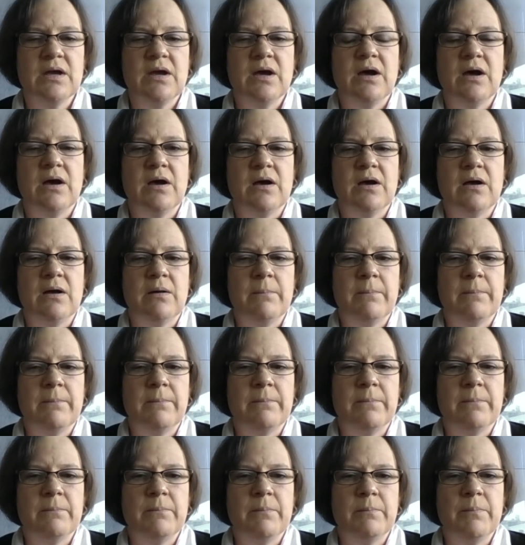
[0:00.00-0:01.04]

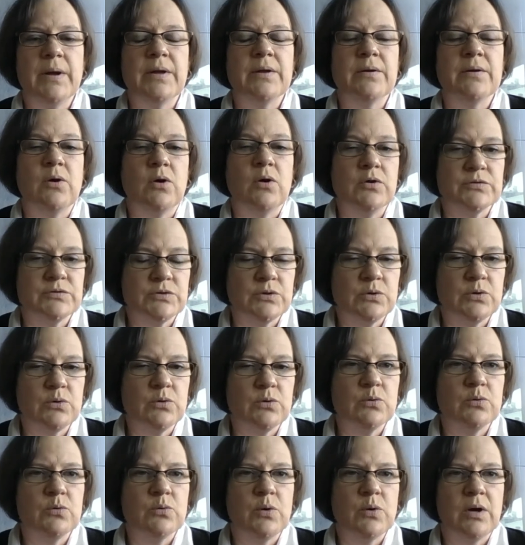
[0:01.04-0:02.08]
Um, but
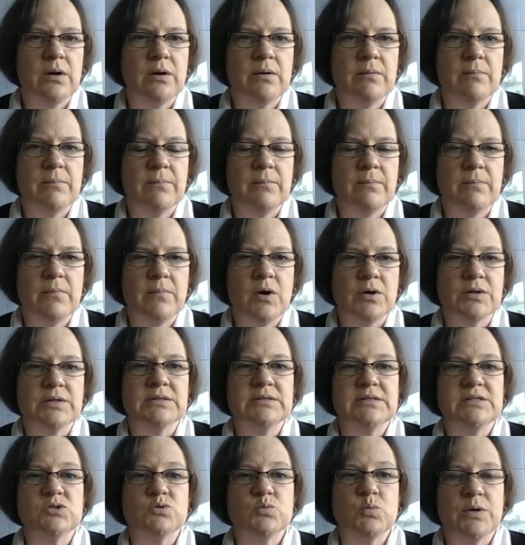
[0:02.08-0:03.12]
also, um, on at
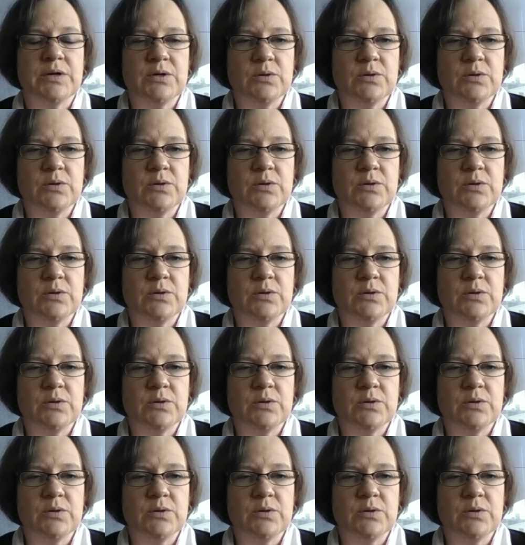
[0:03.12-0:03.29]
least one